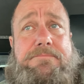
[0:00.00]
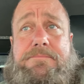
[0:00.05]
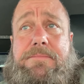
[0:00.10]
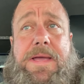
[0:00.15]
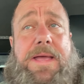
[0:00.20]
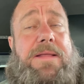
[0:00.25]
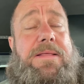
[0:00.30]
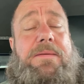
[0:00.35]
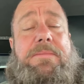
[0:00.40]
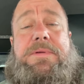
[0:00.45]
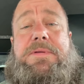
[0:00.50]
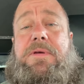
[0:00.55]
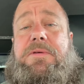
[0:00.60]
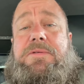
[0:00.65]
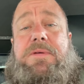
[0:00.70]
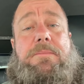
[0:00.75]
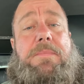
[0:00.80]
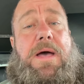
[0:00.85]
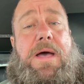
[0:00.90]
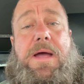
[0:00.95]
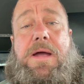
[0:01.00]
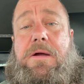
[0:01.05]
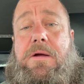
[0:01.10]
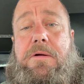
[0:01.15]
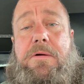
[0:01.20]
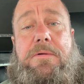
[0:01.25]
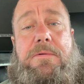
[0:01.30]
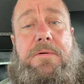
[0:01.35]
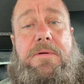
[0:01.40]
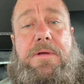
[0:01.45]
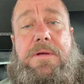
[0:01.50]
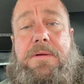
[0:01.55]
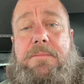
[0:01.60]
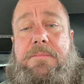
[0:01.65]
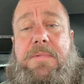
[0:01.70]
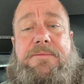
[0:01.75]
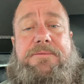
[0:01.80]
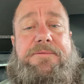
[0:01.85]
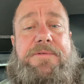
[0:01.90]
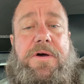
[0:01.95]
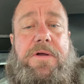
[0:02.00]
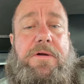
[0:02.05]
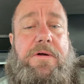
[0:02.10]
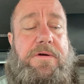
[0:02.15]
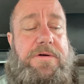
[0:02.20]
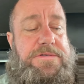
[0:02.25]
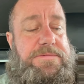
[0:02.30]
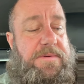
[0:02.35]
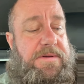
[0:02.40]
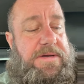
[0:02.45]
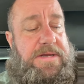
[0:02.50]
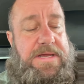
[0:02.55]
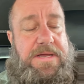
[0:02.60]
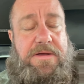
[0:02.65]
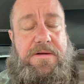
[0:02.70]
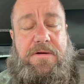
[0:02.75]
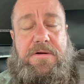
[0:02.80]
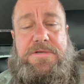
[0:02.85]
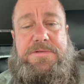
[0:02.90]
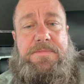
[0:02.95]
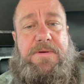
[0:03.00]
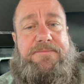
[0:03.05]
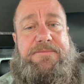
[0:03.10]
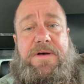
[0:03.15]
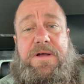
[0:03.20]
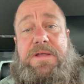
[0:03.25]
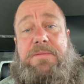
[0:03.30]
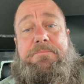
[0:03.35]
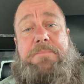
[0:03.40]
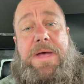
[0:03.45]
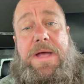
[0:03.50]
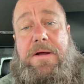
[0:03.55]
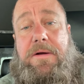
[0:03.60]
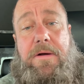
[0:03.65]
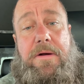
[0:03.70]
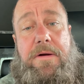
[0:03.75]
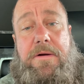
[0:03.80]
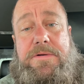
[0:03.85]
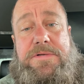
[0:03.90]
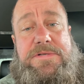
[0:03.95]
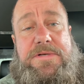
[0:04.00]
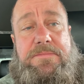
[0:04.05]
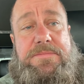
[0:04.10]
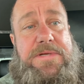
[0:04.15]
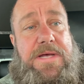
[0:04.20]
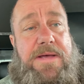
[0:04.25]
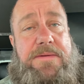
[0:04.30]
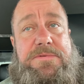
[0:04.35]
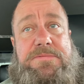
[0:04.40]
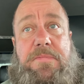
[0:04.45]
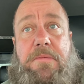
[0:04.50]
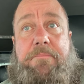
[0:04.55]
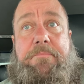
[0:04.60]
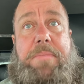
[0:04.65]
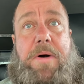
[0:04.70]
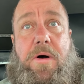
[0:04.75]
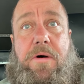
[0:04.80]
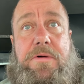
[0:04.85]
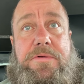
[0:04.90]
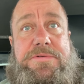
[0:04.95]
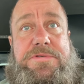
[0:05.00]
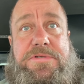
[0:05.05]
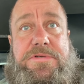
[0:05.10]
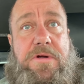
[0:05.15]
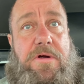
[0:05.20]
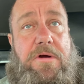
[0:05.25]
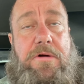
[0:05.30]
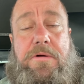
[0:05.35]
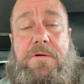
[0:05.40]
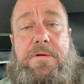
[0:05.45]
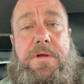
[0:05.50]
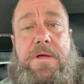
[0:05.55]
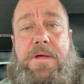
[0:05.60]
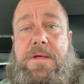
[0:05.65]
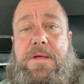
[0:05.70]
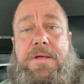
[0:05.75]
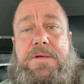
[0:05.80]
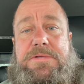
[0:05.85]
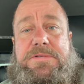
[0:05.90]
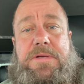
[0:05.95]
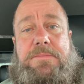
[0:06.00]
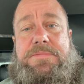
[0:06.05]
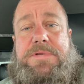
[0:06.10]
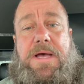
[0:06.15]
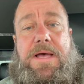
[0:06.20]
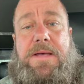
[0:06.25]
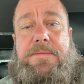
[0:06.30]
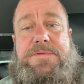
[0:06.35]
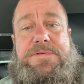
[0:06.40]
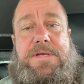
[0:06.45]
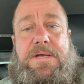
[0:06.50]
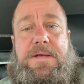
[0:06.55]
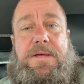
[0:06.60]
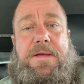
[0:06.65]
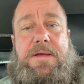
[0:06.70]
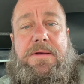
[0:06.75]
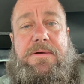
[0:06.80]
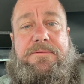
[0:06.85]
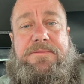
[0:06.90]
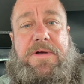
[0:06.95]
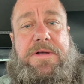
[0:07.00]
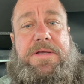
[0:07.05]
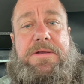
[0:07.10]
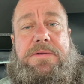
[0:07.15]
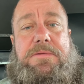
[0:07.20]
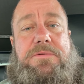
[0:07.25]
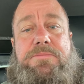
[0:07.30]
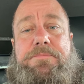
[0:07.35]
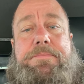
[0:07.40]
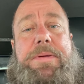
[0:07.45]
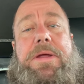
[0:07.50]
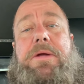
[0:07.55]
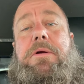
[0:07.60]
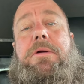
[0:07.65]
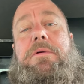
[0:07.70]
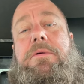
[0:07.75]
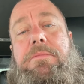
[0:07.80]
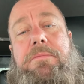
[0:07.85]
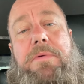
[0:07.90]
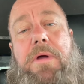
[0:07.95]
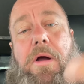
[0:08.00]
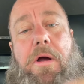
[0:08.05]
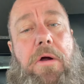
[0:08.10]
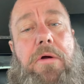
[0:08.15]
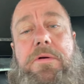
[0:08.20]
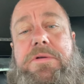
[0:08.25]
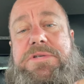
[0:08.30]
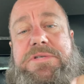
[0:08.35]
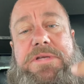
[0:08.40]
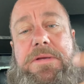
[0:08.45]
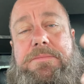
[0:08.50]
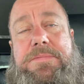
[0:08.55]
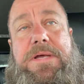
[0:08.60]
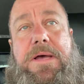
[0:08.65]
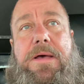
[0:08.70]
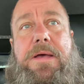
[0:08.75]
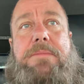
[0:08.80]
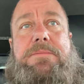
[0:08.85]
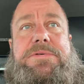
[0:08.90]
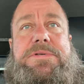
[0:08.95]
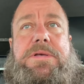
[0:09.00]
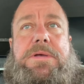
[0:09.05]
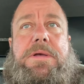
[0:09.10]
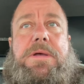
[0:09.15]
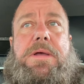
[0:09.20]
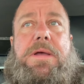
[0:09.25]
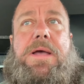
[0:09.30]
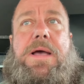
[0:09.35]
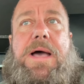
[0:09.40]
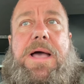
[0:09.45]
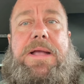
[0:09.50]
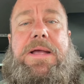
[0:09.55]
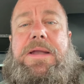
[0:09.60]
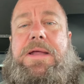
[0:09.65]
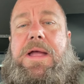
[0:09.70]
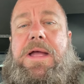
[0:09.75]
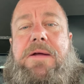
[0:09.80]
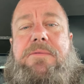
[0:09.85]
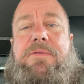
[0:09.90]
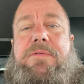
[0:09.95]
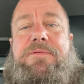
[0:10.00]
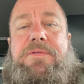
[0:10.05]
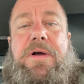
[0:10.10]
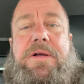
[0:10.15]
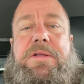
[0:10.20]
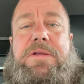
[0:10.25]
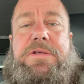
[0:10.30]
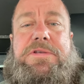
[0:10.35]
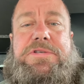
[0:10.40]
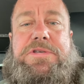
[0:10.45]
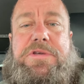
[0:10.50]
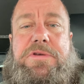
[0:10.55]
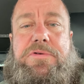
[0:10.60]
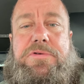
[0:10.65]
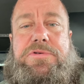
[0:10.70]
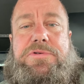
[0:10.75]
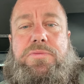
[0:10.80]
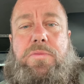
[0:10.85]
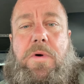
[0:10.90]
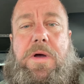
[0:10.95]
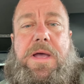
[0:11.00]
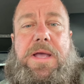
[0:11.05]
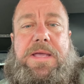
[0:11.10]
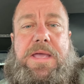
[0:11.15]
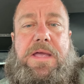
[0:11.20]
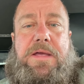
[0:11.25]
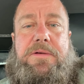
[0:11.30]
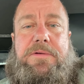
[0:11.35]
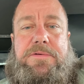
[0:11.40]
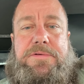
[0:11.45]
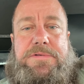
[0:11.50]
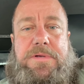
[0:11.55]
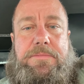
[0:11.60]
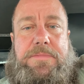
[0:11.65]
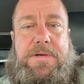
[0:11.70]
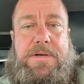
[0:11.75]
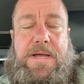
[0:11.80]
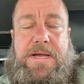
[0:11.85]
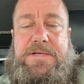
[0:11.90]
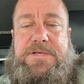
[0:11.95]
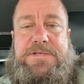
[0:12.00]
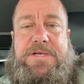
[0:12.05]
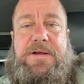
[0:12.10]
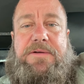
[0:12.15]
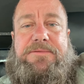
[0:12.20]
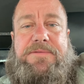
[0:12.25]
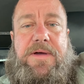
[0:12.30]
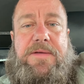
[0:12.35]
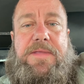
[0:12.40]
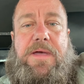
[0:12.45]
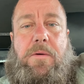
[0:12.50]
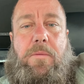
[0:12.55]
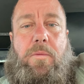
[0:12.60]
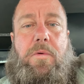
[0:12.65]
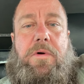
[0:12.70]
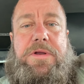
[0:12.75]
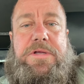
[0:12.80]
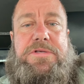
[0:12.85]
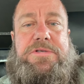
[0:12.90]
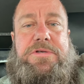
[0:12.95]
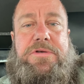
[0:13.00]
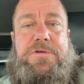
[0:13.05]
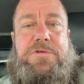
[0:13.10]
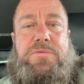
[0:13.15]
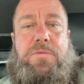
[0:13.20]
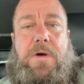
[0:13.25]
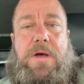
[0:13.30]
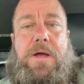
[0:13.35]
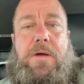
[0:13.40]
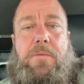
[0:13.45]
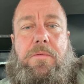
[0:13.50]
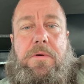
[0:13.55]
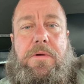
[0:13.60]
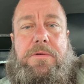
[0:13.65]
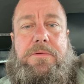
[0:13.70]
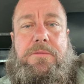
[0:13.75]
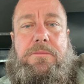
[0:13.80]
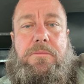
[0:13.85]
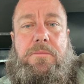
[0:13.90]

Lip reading: Man, let me tell you something. I hurt. My foot hurts. My knee hurts. My fucking pecker hurts sometimes. My balls hurt sometimes. Fucking beard hurts sometimes. I got every fucking excuse why I can't do something. I just got to find that one excuse why I want